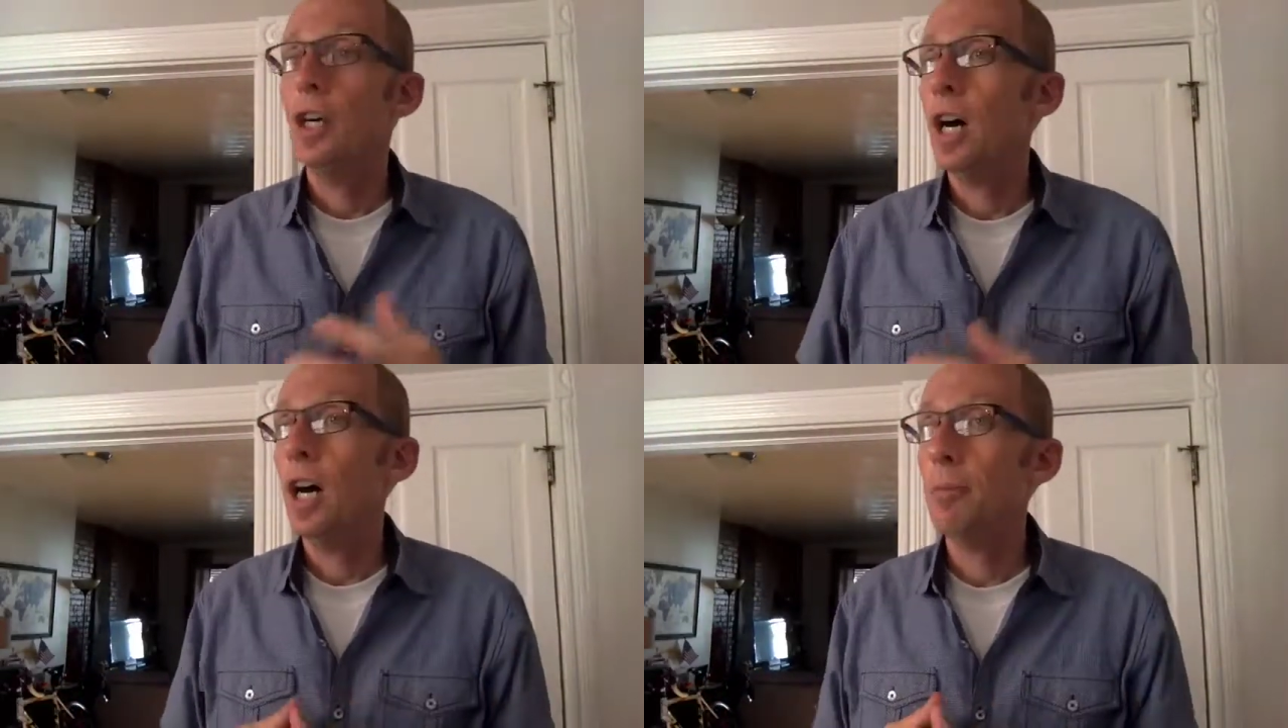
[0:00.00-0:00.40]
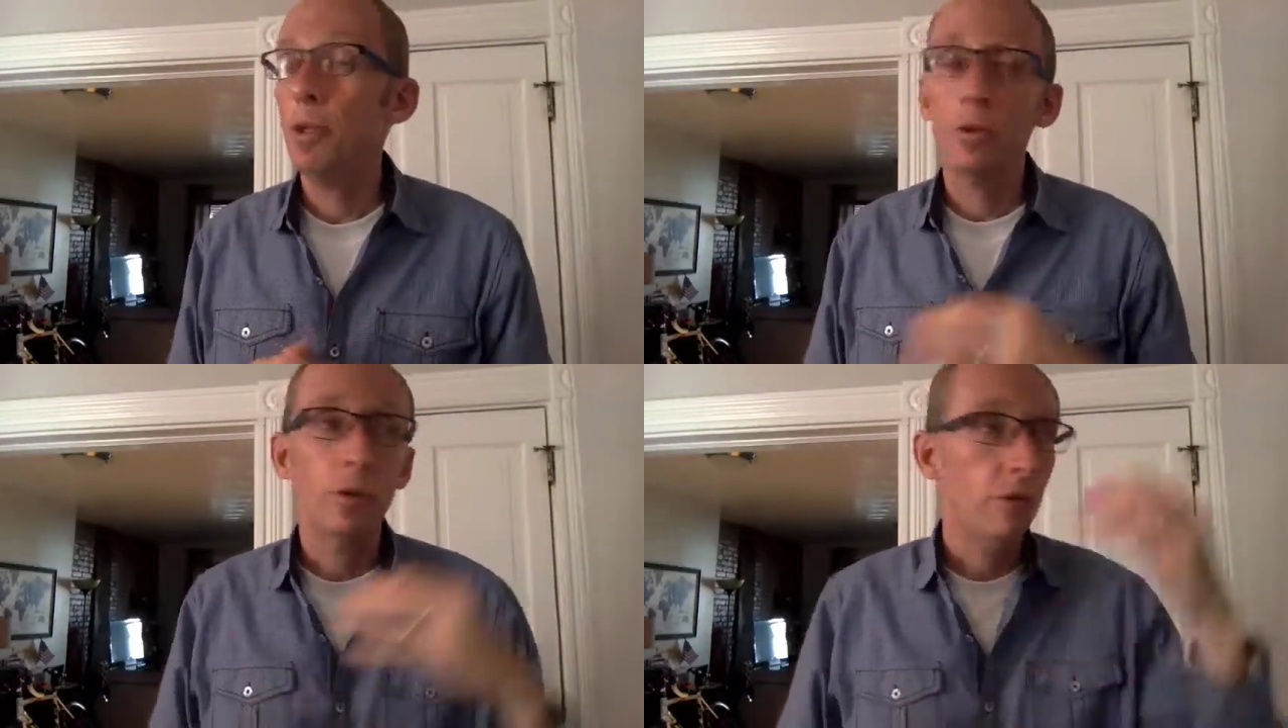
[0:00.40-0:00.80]
You
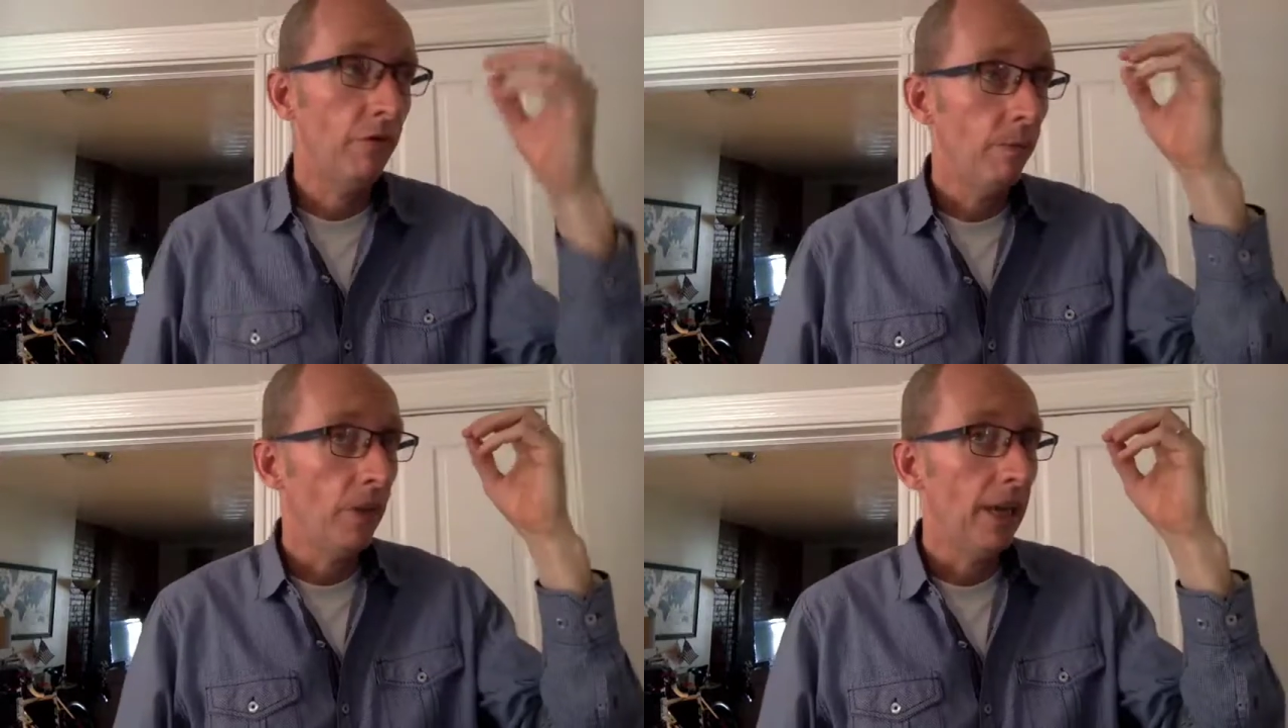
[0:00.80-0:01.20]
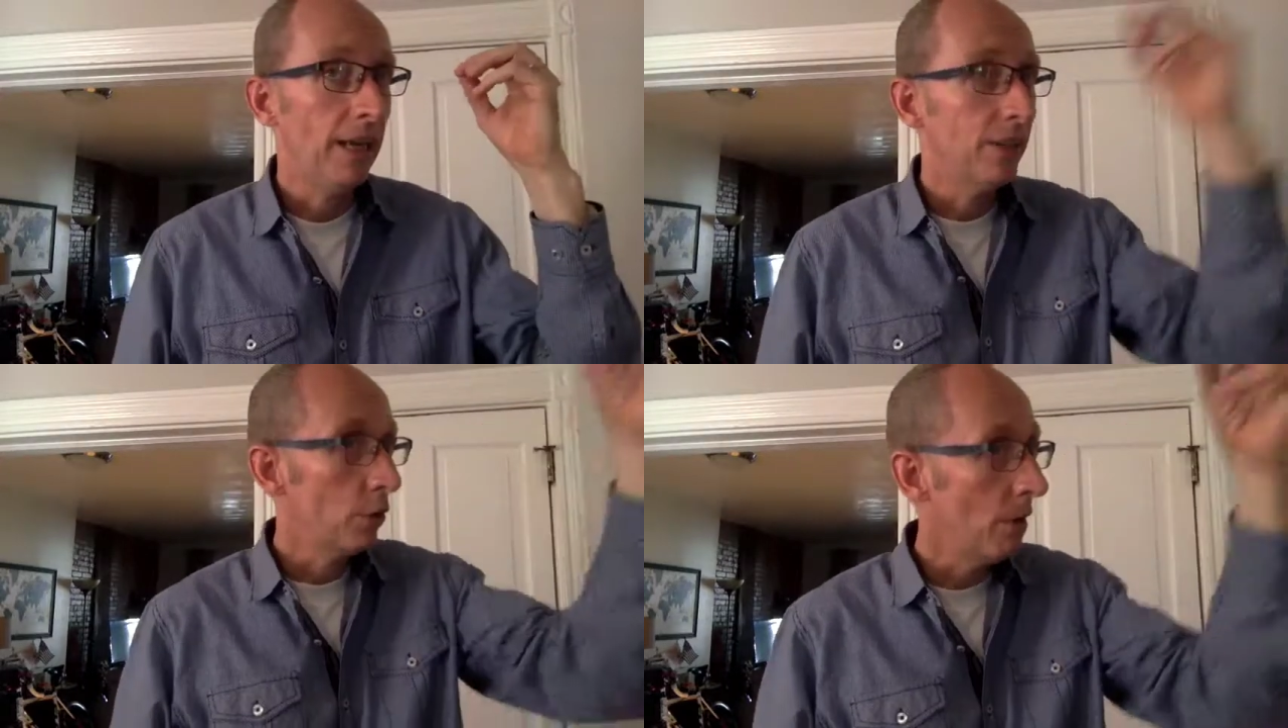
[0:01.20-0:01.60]
could do a
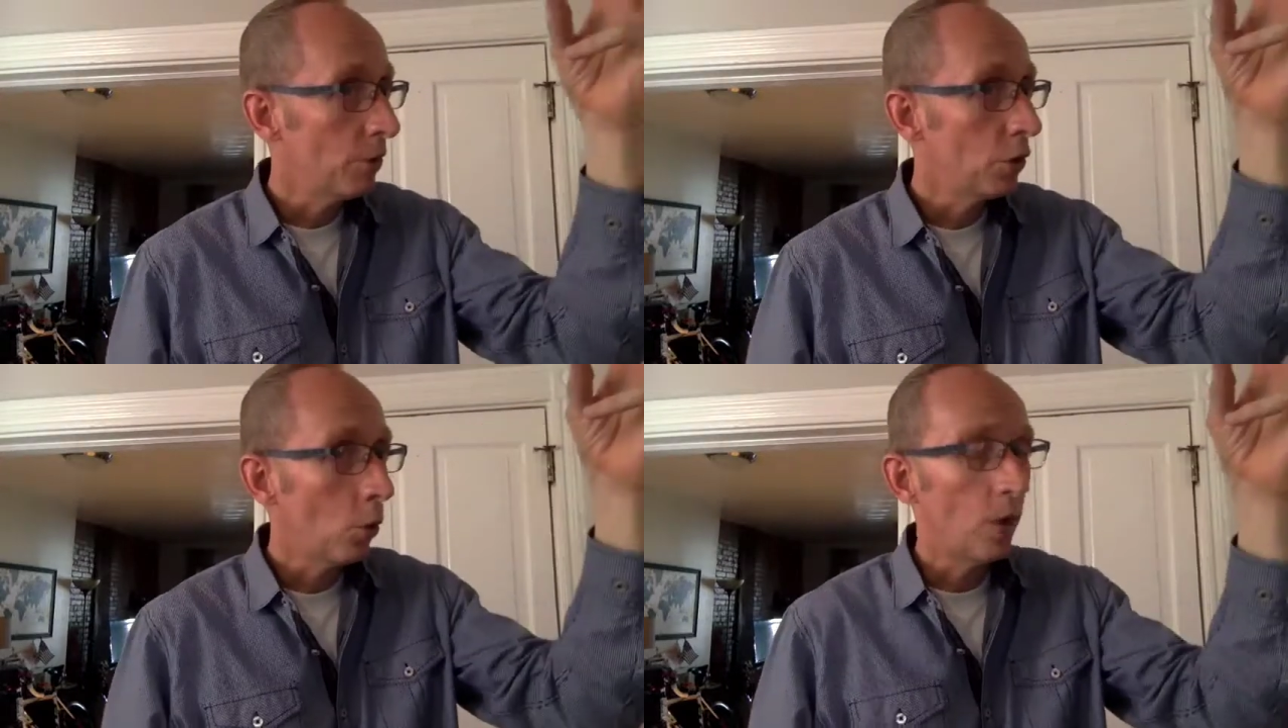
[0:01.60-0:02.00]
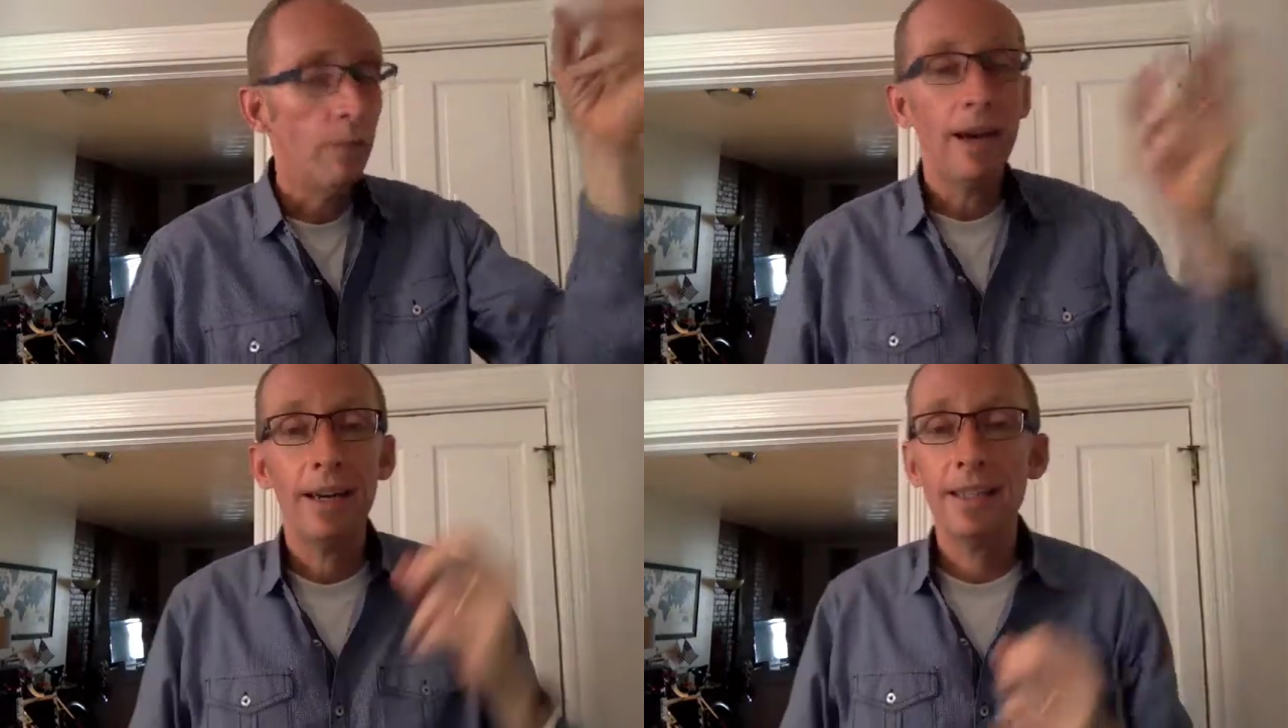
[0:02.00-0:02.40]
Instagram story
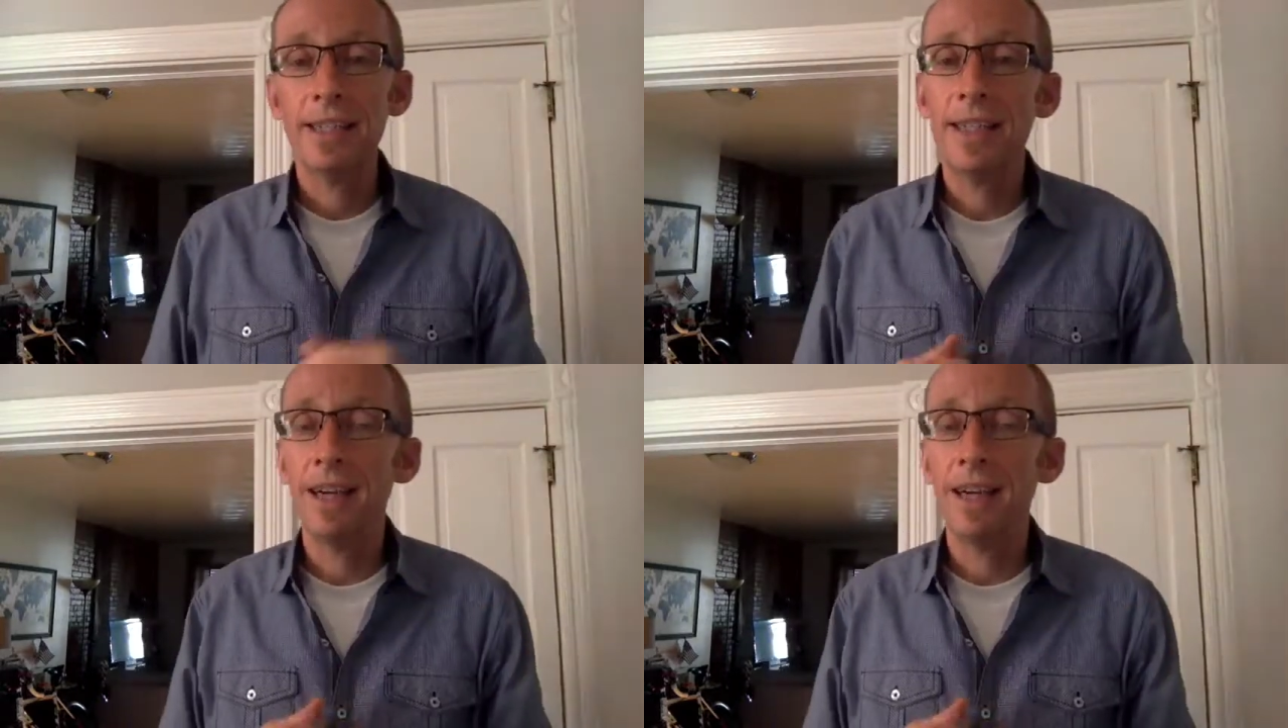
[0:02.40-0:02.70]
about it.